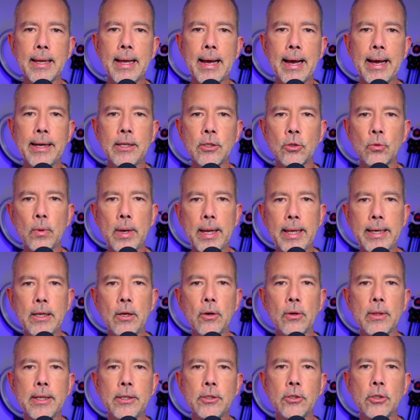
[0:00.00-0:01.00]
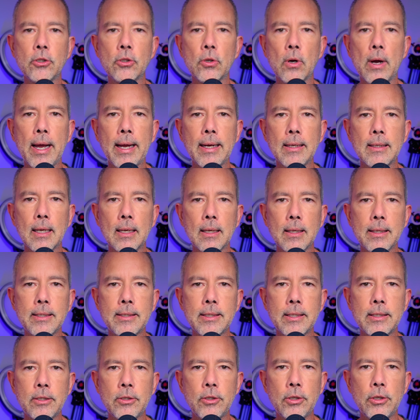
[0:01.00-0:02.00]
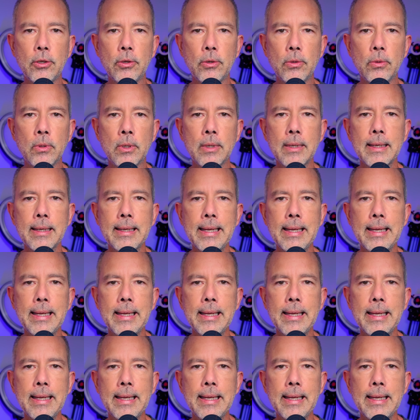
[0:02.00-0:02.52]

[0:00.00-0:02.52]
guy's radio that you're trying to listen to,